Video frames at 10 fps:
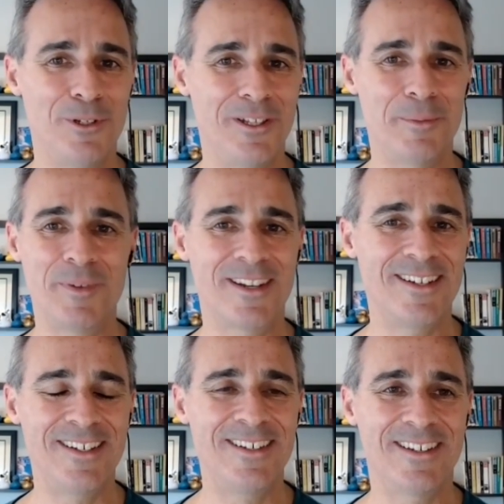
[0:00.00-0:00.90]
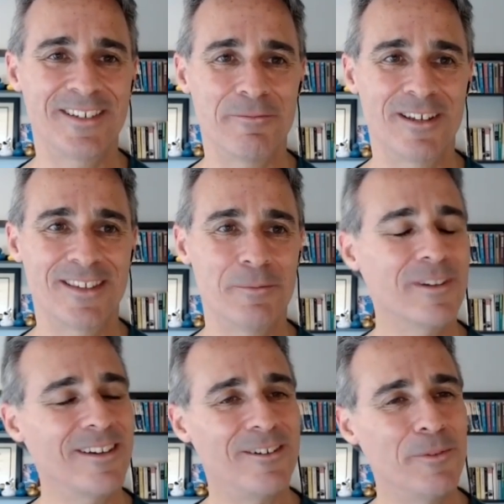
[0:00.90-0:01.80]
pull up any details about that, but
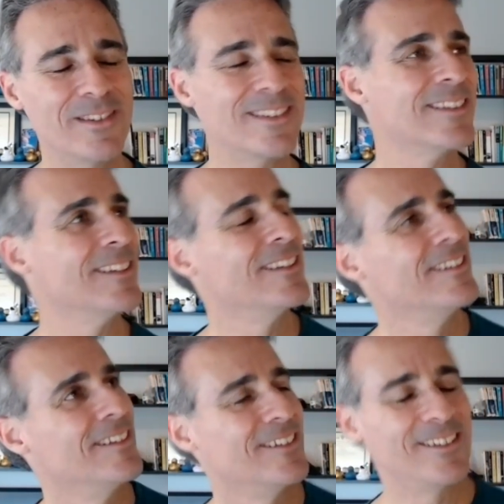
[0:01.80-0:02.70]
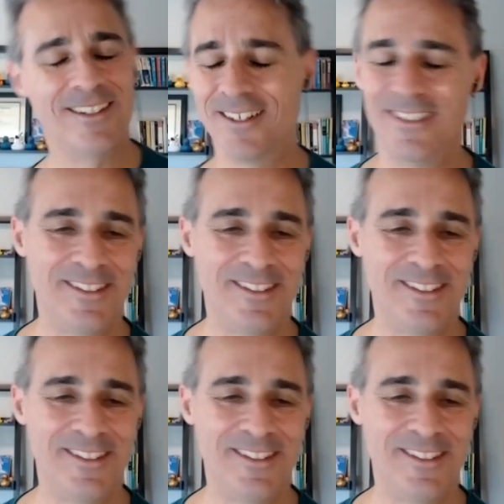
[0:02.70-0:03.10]
it almost, I